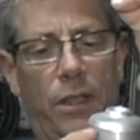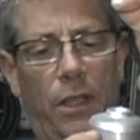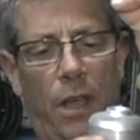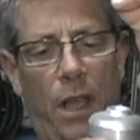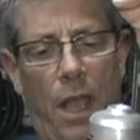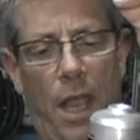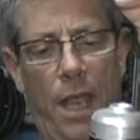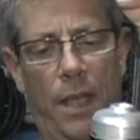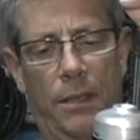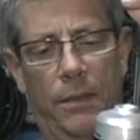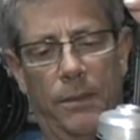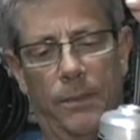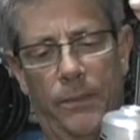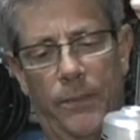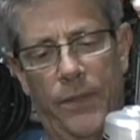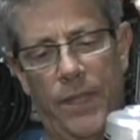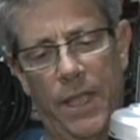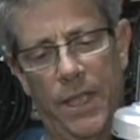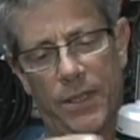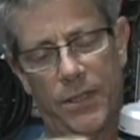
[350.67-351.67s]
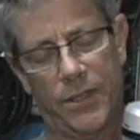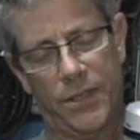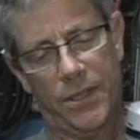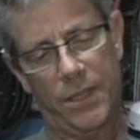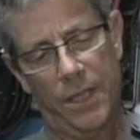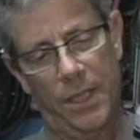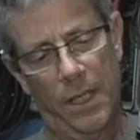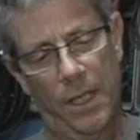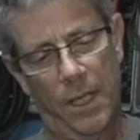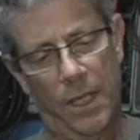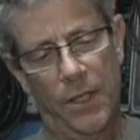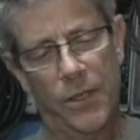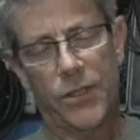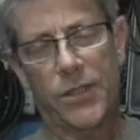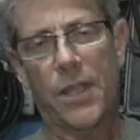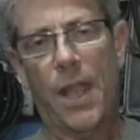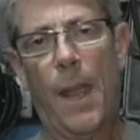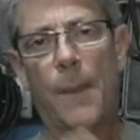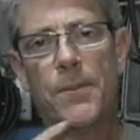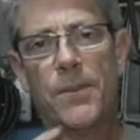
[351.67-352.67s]
the line. This
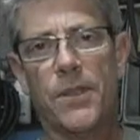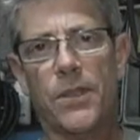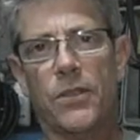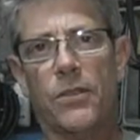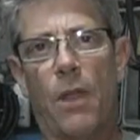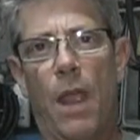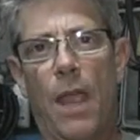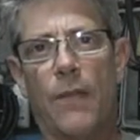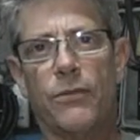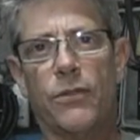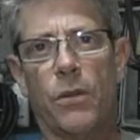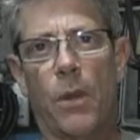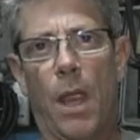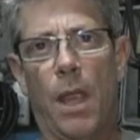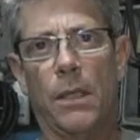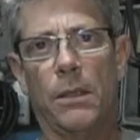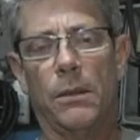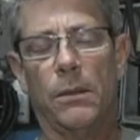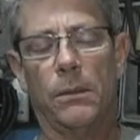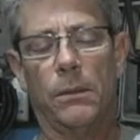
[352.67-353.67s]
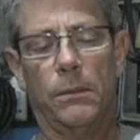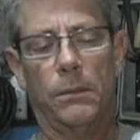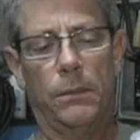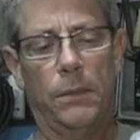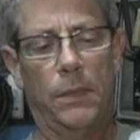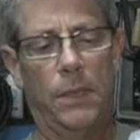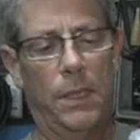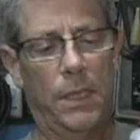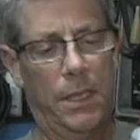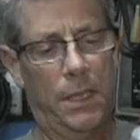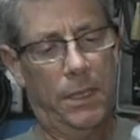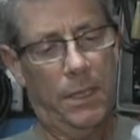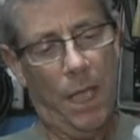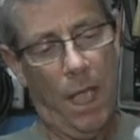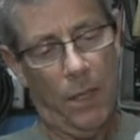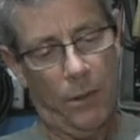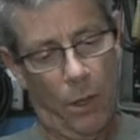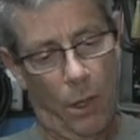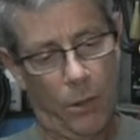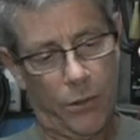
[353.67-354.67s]
stops the drivetrain.
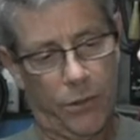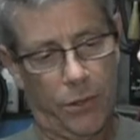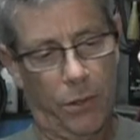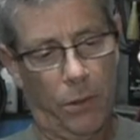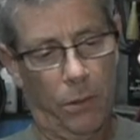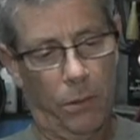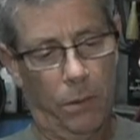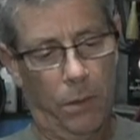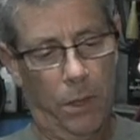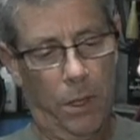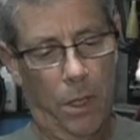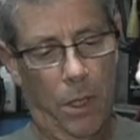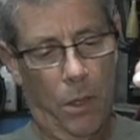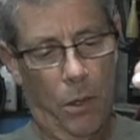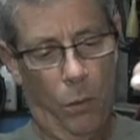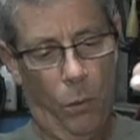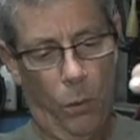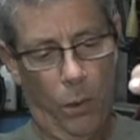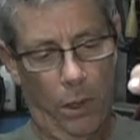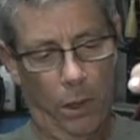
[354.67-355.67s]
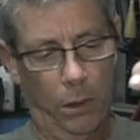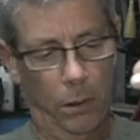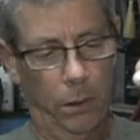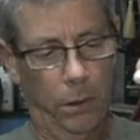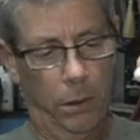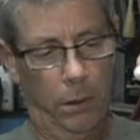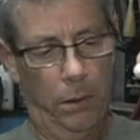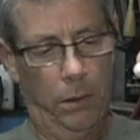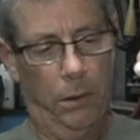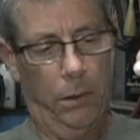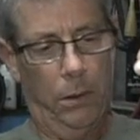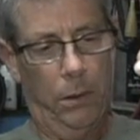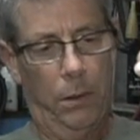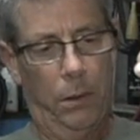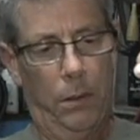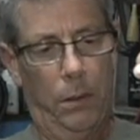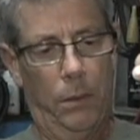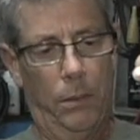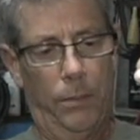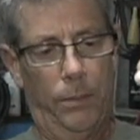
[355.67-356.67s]
Now it also will,
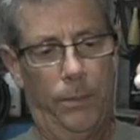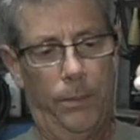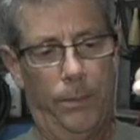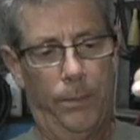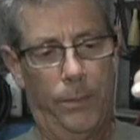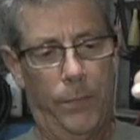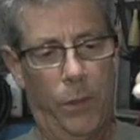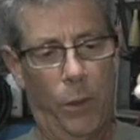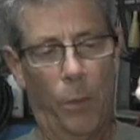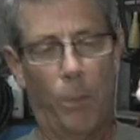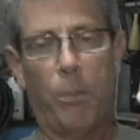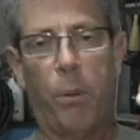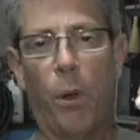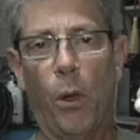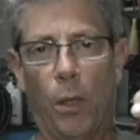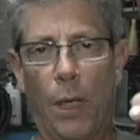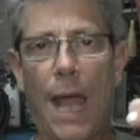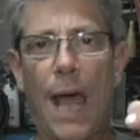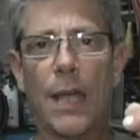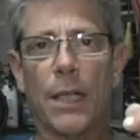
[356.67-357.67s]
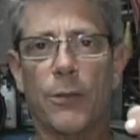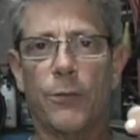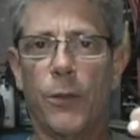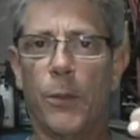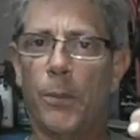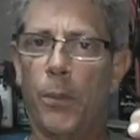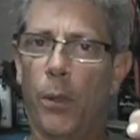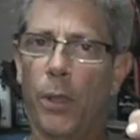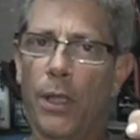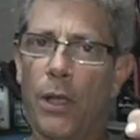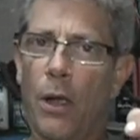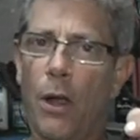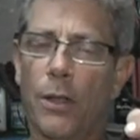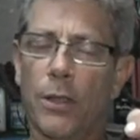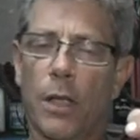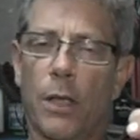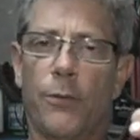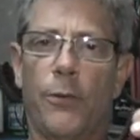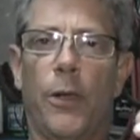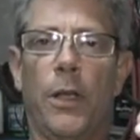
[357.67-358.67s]
pull out if you're pulling hard
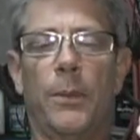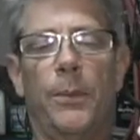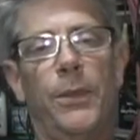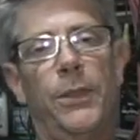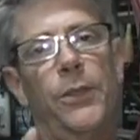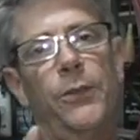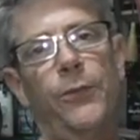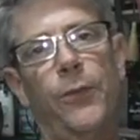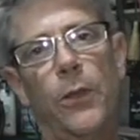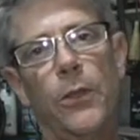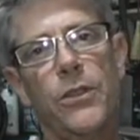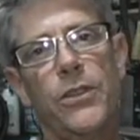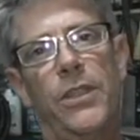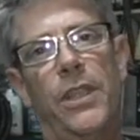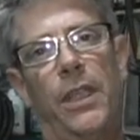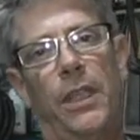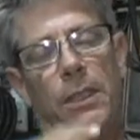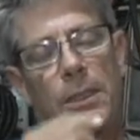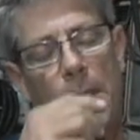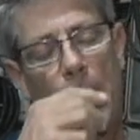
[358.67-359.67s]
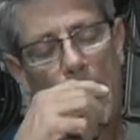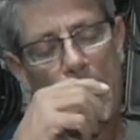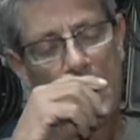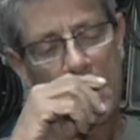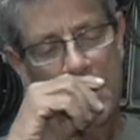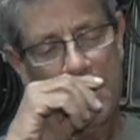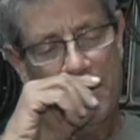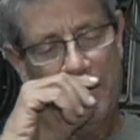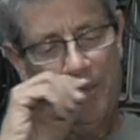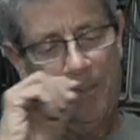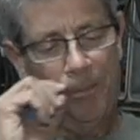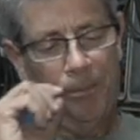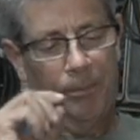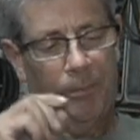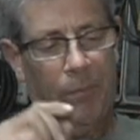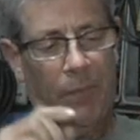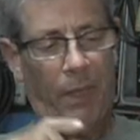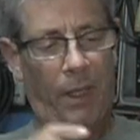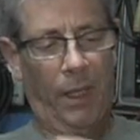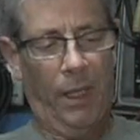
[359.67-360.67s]
enough on it, but the first thing it does
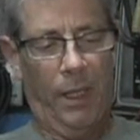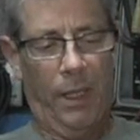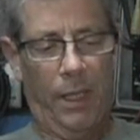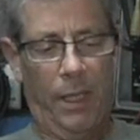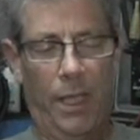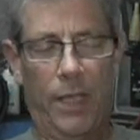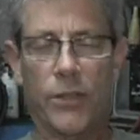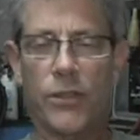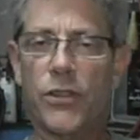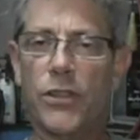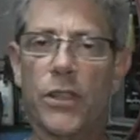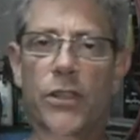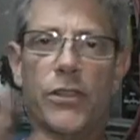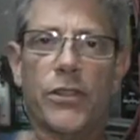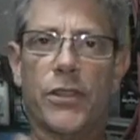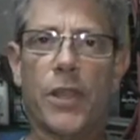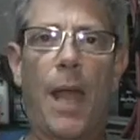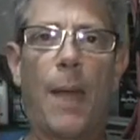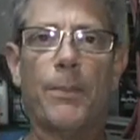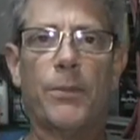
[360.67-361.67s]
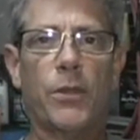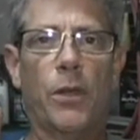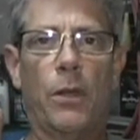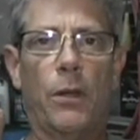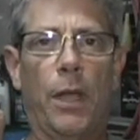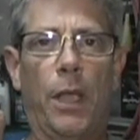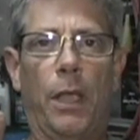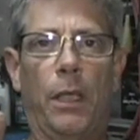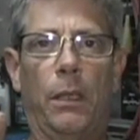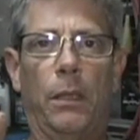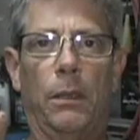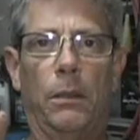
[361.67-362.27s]
is just stop turning.